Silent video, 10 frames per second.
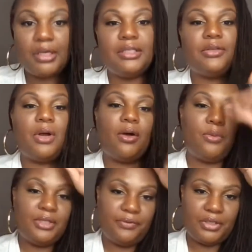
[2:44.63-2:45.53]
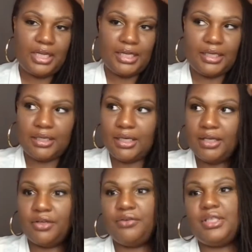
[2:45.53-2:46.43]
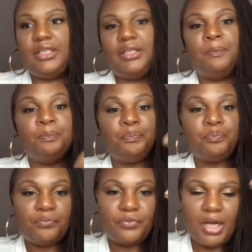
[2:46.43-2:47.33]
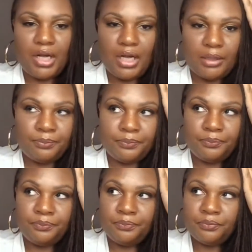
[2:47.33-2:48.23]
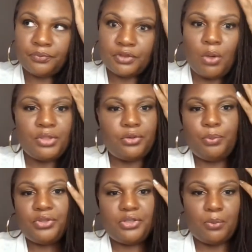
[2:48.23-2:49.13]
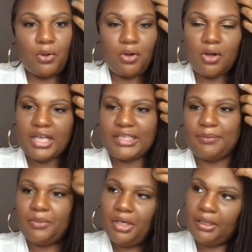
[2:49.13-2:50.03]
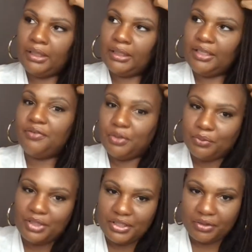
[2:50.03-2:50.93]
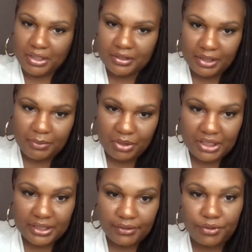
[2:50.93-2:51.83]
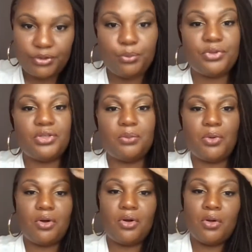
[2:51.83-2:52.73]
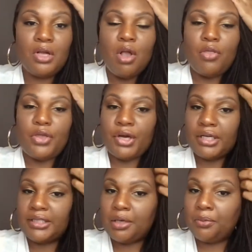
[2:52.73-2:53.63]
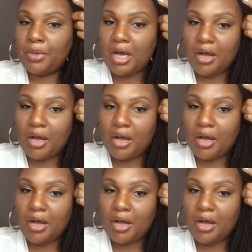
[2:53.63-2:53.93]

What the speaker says: So I always feel like there isn't going super small hasn't, even though these are can be considered super small, there are some